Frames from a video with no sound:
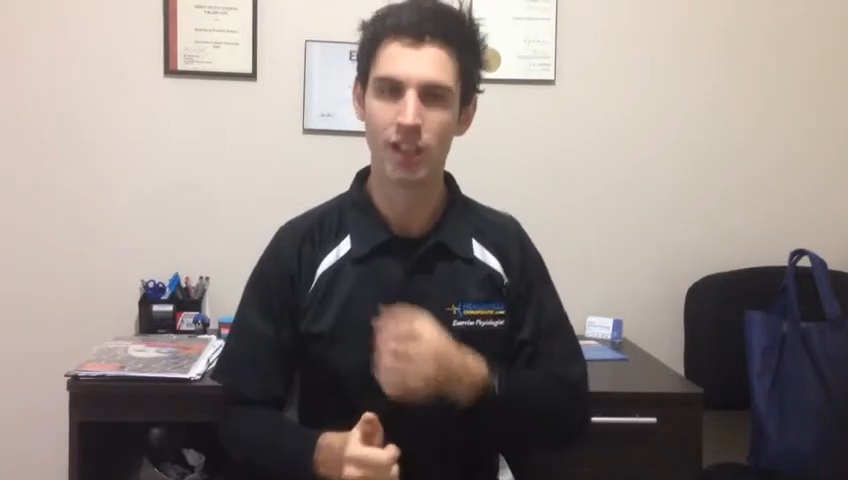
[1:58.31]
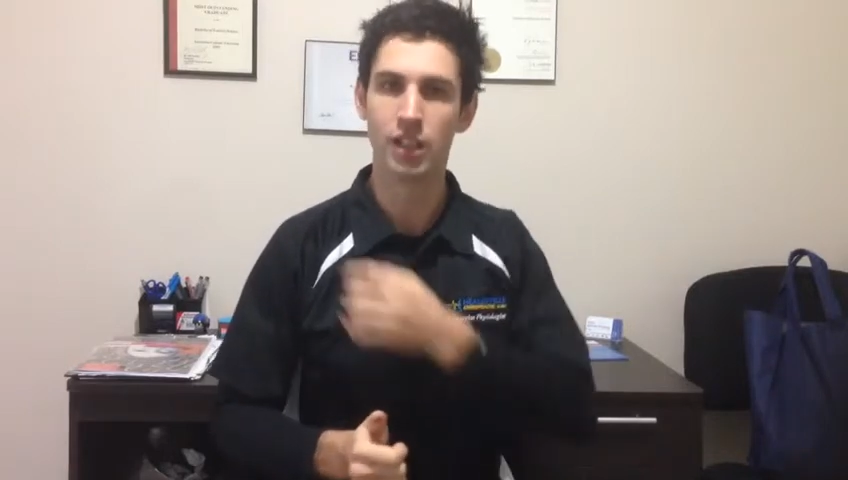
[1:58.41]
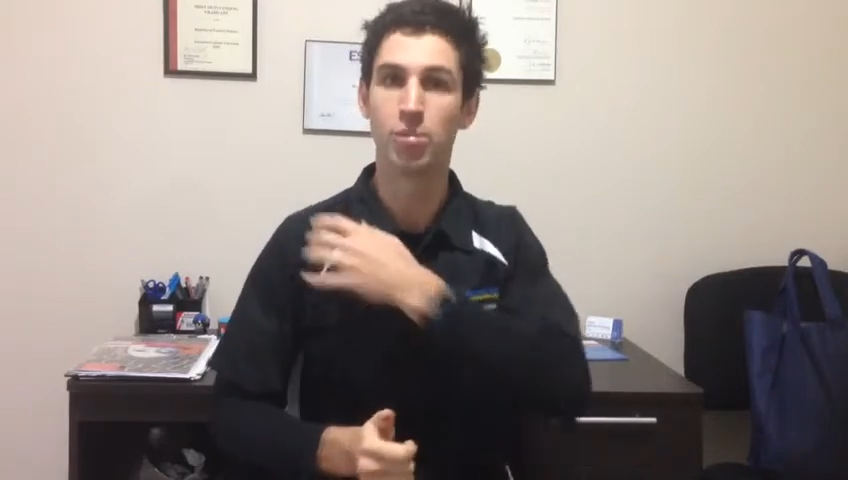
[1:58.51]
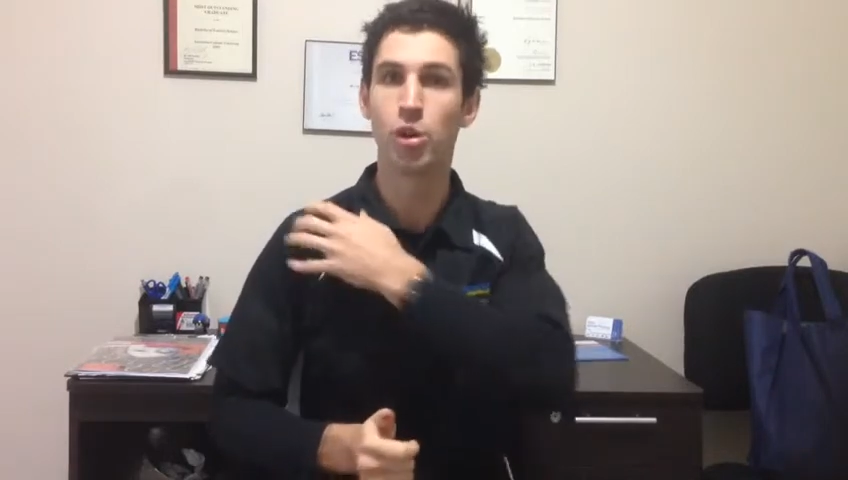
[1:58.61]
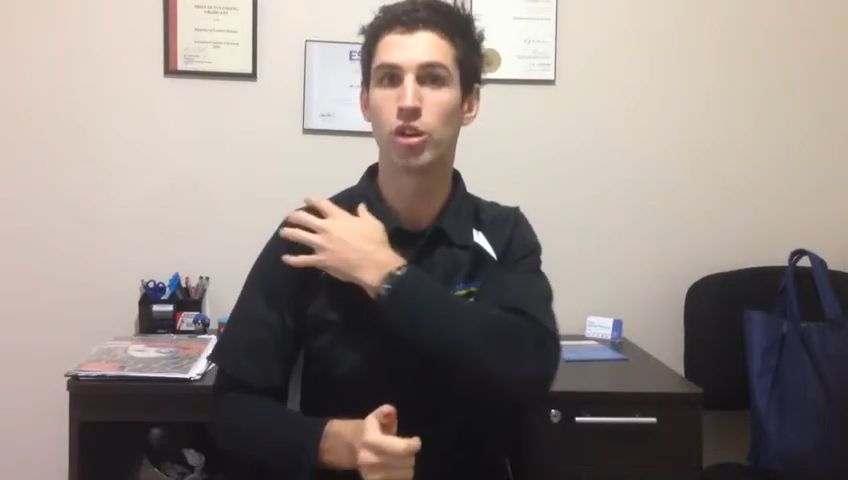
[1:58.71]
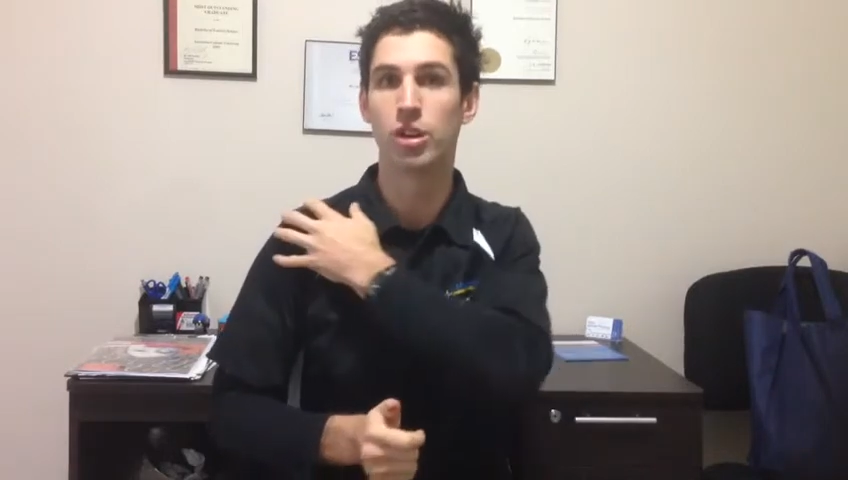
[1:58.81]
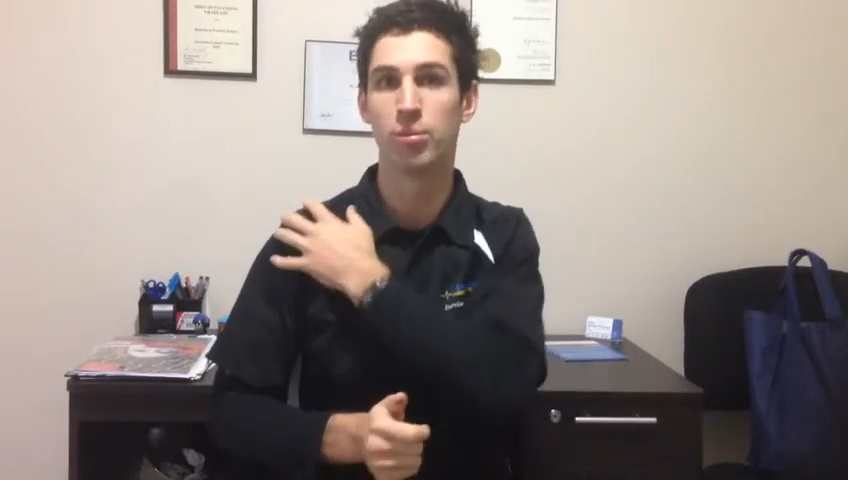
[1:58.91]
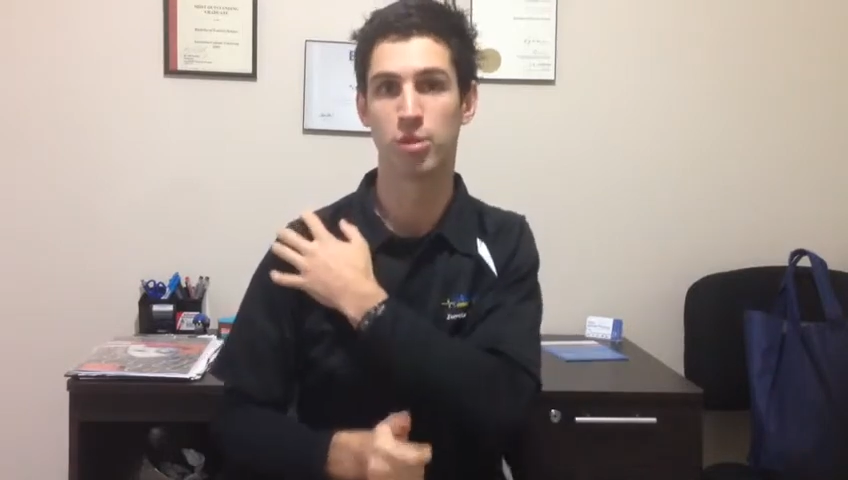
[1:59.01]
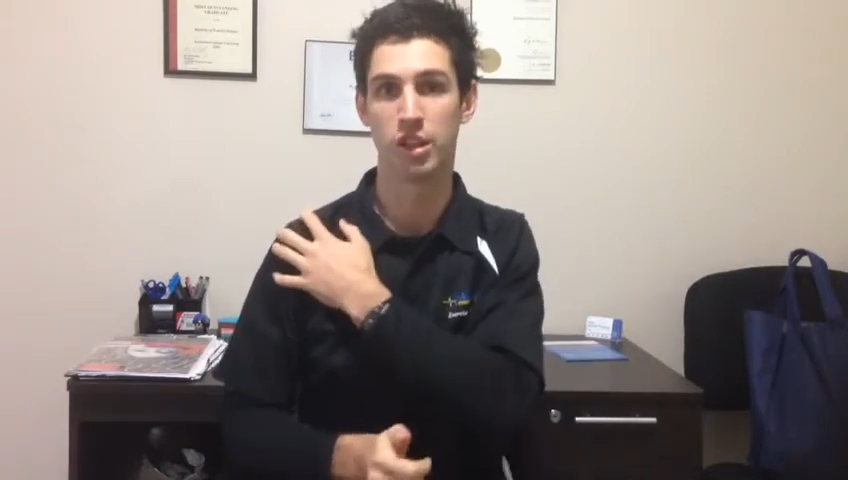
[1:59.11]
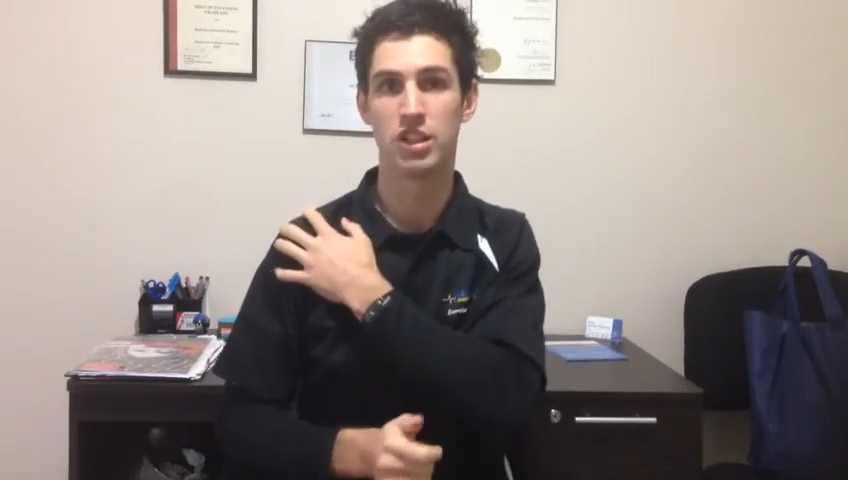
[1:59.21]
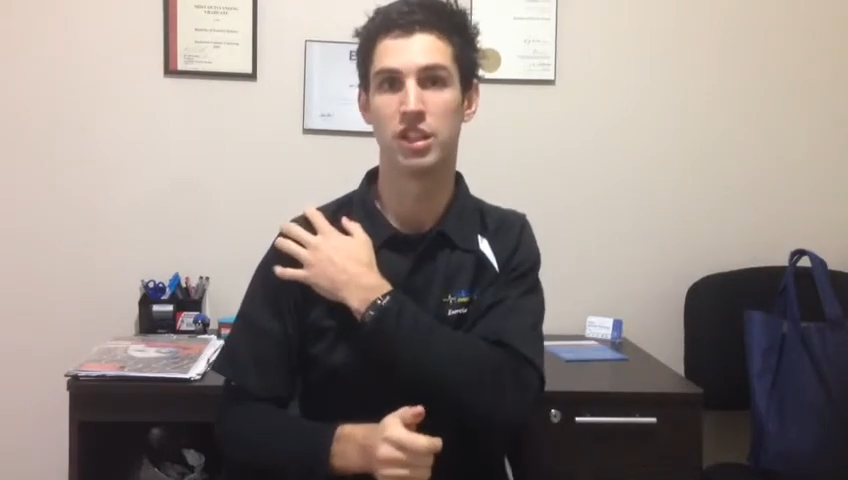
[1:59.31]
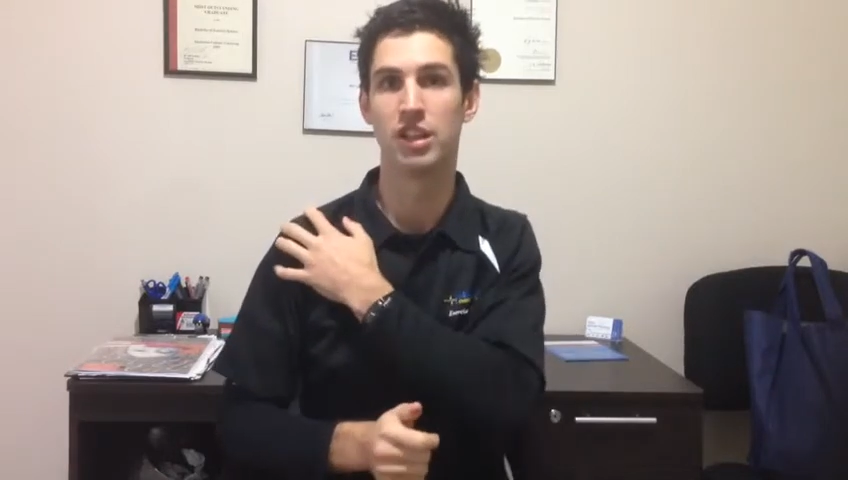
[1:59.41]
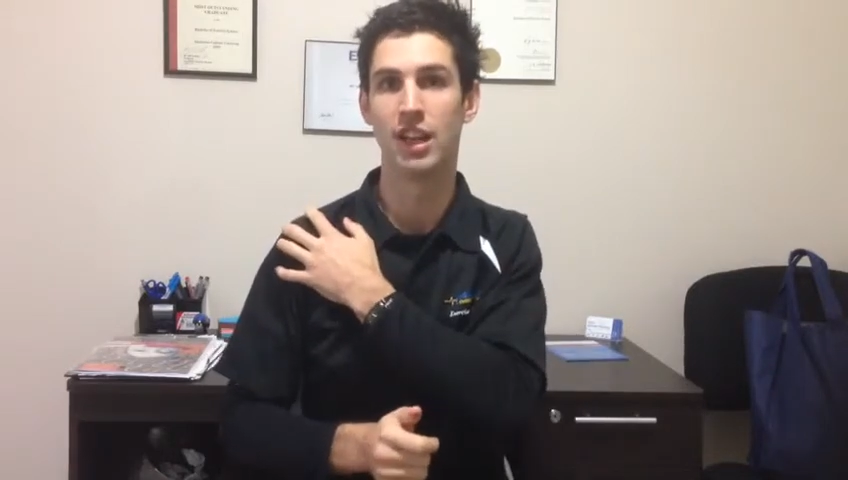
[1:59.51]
the more compression